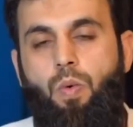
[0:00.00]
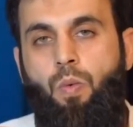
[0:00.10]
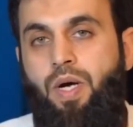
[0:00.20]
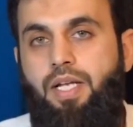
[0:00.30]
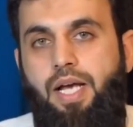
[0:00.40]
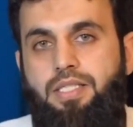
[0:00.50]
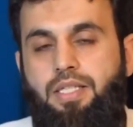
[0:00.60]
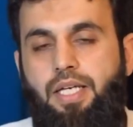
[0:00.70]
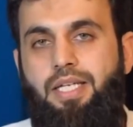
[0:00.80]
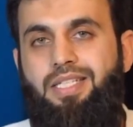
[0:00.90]
What lies
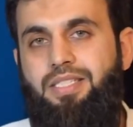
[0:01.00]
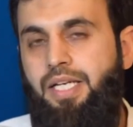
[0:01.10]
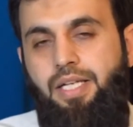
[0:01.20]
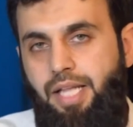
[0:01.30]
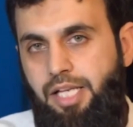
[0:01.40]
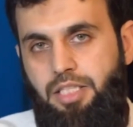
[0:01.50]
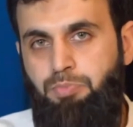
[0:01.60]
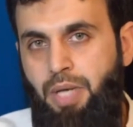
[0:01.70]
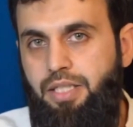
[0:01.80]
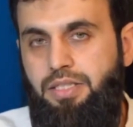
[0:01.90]
in the east? That is
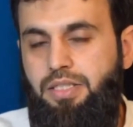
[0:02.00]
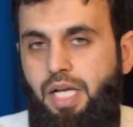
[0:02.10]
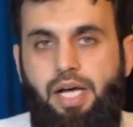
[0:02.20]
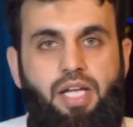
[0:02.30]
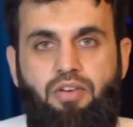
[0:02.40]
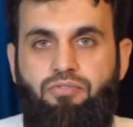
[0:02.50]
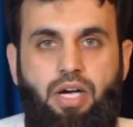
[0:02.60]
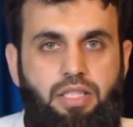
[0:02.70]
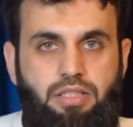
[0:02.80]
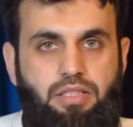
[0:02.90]
Pakistan,
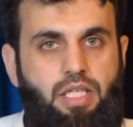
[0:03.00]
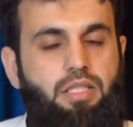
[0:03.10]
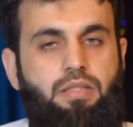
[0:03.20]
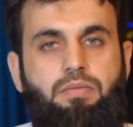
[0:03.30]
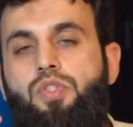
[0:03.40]
Afghanistan.